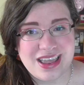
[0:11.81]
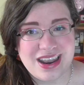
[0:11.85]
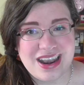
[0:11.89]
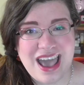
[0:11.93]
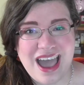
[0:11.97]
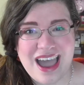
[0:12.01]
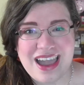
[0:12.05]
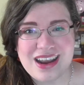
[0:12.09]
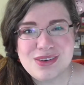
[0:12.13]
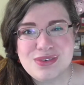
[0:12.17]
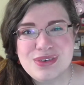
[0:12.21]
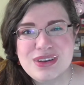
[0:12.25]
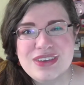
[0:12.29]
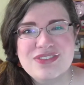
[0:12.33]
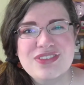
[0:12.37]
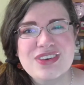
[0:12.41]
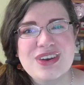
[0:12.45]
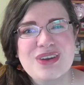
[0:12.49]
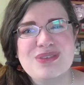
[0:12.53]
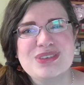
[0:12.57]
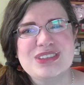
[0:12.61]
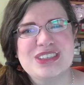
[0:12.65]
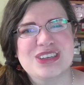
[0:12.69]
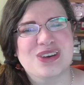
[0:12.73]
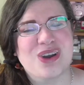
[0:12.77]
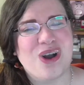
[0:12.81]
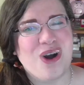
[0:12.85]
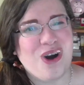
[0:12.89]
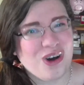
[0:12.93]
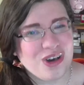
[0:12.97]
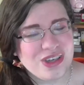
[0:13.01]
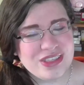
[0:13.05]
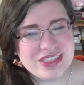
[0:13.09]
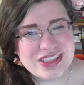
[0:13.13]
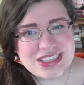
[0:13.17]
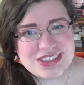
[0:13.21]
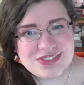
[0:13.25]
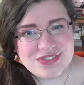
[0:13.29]
Now, I don't even know what to
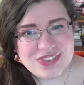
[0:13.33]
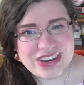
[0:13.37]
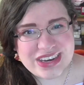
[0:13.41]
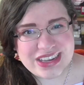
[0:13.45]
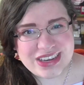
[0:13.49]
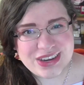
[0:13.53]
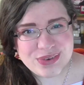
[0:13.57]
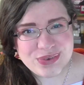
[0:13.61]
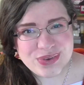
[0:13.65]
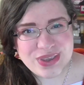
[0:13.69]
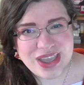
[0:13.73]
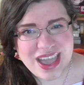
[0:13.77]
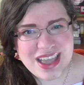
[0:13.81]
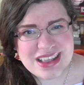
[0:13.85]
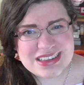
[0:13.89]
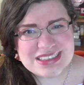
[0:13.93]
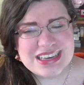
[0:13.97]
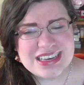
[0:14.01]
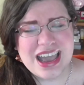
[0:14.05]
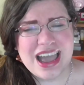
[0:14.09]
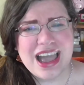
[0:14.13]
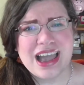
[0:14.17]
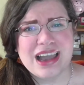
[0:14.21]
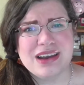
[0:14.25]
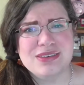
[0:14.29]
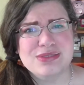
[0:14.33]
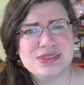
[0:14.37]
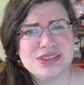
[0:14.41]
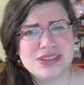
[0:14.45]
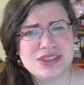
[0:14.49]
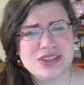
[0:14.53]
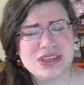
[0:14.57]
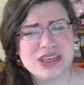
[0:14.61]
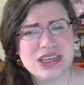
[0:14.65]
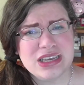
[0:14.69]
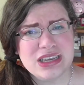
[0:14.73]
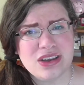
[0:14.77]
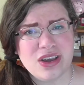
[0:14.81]
call this video yet. I was
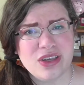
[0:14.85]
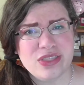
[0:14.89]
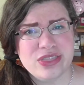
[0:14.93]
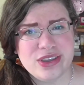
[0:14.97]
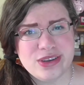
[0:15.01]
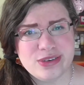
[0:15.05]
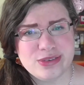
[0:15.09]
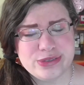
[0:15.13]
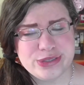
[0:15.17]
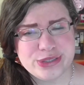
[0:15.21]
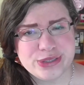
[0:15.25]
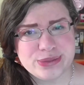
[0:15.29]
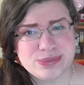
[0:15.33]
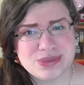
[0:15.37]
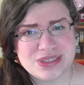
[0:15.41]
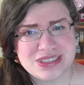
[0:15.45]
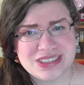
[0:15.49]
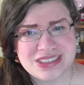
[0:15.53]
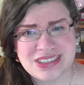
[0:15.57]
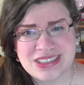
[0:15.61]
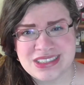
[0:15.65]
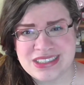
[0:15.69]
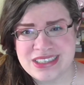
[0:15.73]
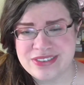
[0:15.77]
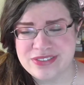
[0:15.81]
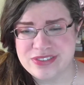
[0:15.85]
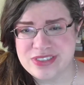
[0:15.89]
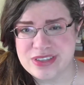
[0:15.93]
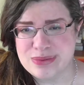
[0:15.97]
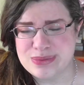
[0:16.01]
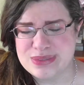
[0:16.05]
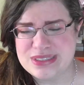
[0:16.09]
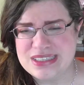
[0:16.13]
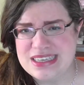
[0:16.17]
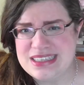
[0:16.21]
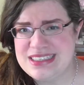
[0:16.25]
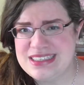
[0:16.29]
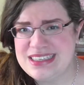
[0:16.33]
looking on the YouTubes to see if there
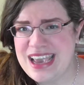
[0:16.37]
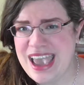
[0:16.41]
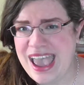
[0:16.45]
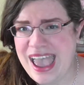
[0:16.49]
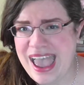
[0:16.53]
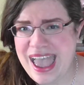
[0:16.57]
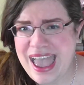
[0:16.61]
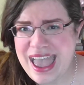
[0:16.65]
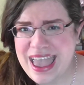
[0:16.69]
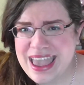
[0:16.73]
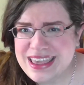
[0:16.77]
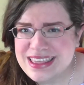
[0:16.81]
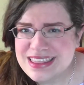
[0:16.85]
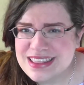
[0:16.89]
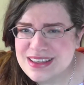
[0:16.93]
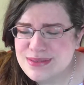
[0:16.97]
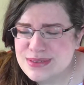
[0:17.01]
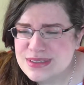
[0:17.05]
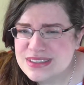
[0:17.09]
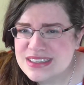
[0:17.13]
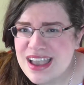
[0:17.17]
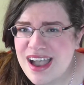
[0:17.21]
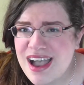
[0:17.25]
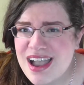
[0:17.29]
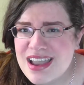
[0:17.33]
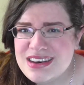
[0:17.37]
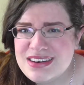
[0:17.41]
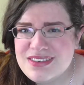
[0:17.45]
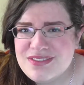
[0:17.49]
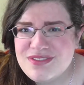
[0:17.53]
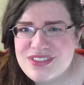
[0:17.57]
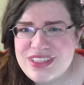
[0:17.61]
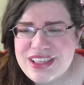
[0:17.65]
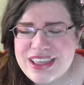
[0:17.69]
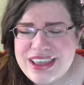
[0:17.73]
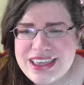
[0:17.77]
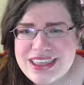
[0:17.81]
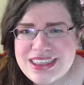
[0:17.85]
was a tag that was kind of
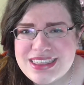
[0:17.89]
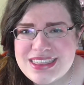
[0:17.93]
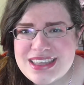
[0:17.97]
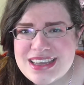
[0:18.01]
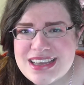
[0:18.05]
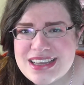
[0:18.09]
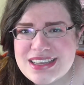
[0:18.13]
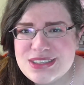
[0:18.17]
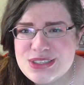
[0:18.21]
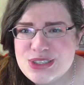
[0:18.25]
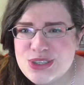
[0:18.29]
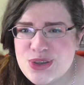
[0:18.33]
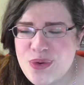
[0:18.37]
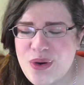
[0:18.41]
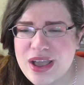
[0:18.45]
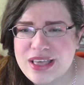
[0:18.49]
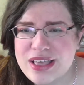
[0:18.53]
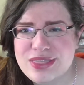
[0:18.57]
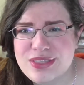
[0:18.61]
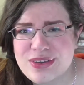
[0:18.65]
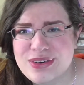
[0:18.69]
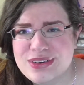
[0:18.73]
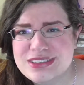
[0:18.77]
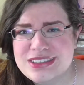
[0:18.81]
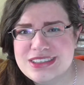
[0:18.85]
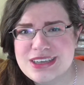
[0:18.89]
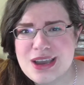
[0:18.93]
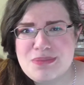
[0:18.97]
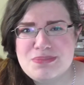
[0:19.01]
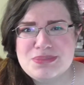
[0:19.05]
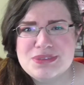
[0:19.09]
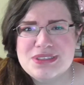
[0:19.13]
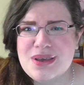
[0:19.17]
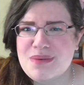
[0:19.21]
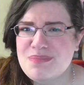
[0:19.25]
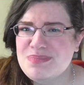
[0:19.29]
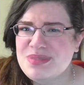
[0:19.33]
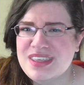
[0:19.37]
like this, so I looked up
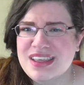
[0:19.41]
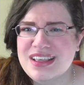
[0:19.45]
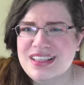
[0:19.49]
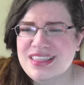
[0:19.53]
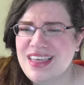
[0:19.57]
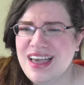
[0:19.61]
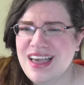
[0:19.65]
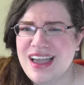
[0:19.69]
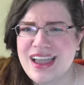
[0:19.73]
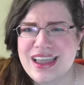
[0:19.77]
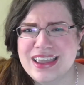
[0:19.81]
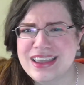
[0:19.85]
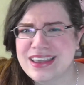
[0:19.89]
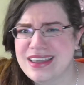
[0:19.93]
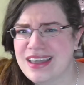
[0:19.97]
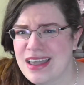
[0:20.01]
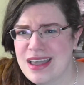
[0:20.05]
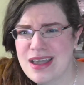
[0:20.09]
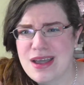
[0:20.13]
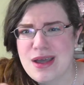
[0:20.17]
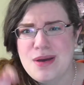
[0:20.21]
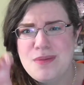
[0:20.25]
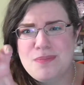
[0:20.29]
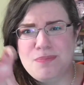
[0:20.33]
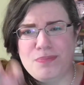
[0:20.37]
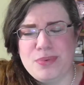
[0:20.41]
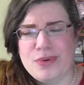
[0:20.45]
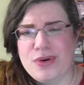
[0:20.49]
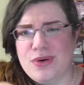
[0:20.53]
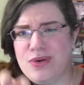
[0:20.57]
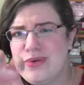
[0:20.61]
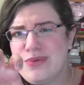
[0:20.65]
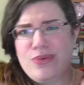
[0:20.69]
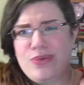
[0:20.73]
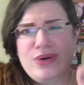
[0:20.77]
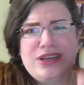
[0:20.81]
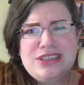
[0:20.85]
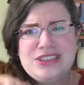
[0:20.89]
something like
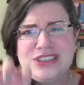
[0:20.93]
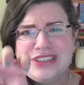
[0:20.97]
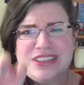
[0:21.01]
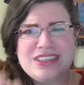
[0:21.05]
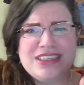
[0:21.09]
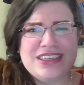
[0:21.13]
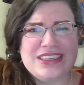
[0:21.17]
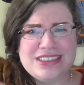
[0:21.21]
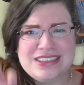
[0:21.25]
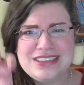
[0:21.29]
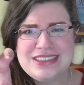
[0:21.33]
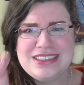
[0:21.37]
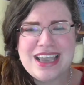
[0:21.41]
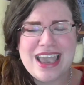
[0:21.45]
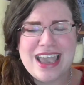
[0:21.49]
book wish list